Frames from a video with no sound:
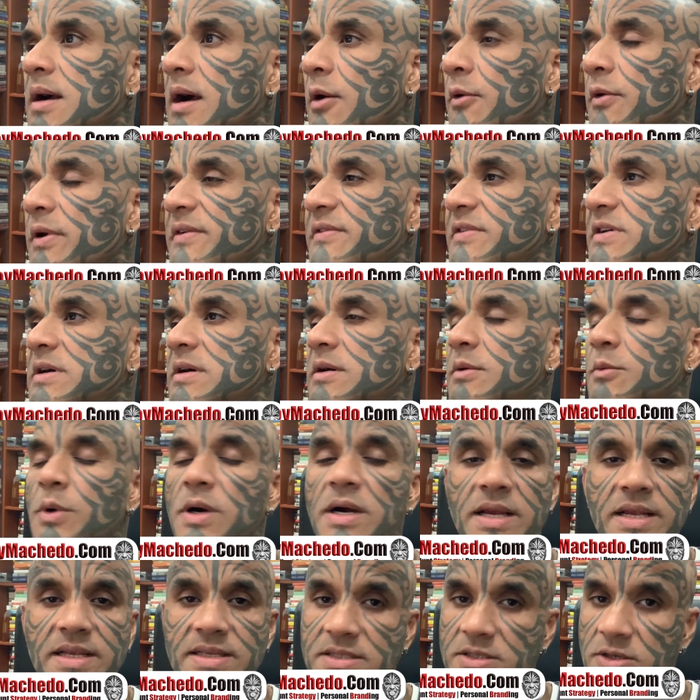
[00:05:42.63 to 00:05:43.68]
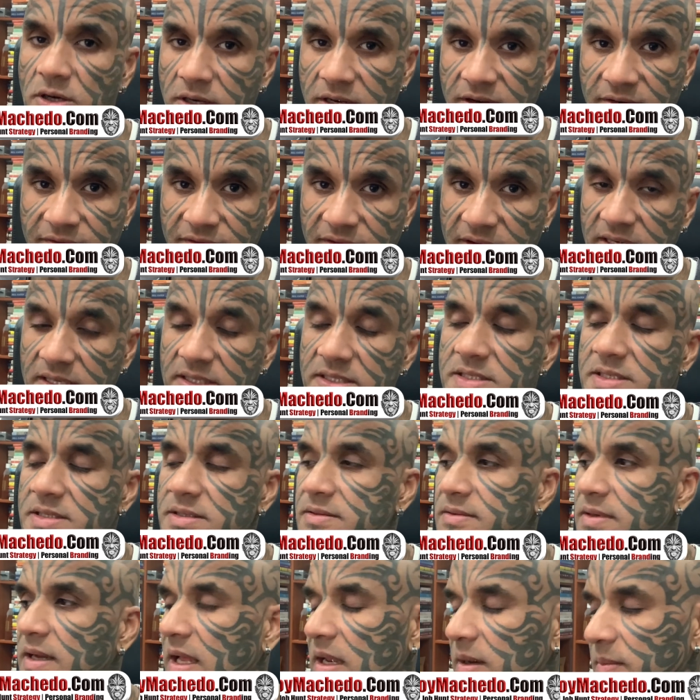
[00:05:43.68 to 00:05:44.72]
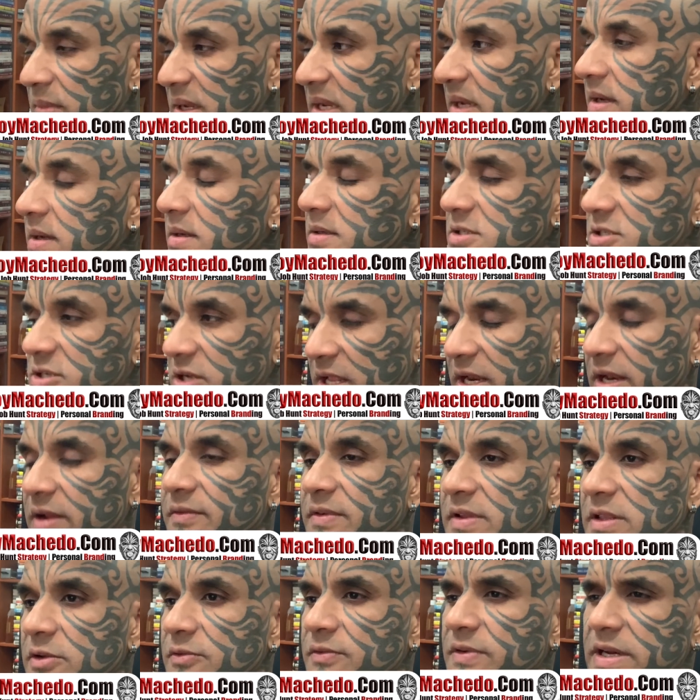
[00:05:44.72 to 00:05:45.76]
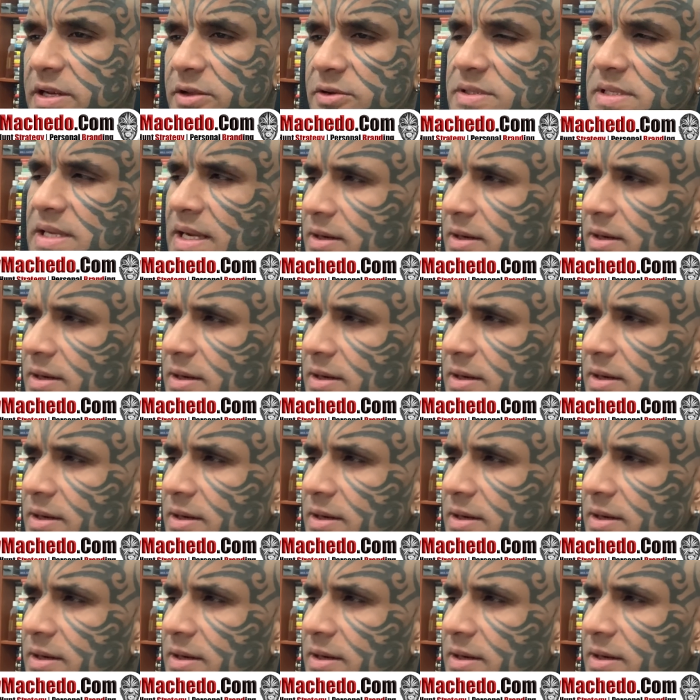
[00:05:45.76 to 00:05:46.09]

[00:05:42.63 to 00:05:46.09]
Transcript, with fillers: However, work is not yet finished. I'll be sharing with you videos.